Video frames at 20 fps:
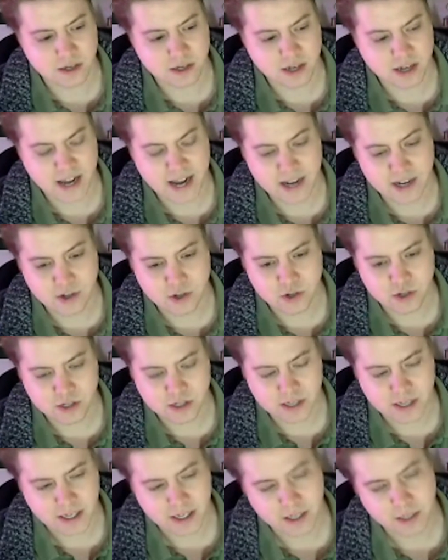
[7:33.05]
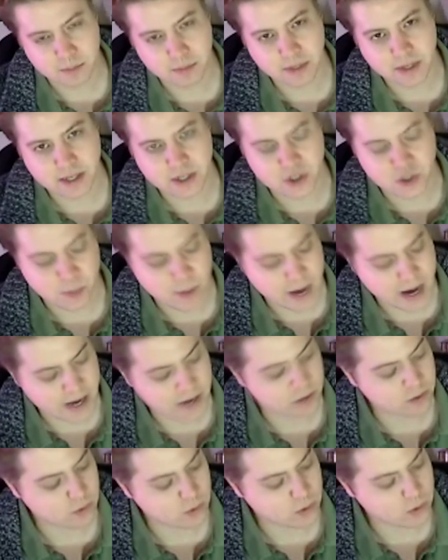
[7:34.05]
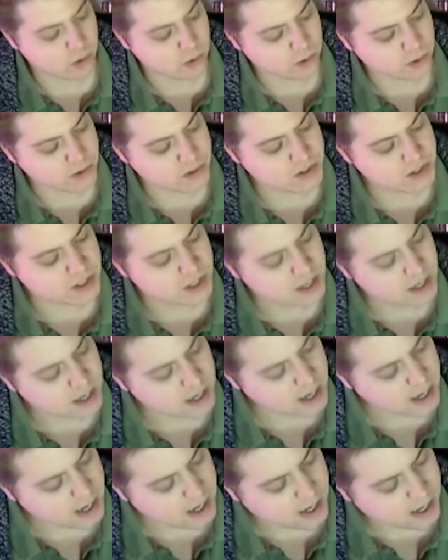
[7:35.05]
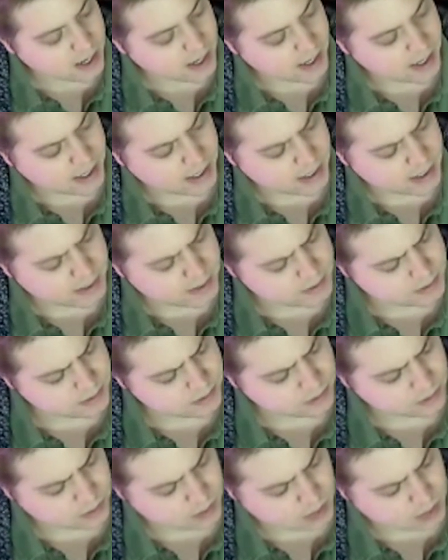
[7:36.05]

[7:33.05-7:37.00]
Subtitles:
an actress that could play dramatic roles. And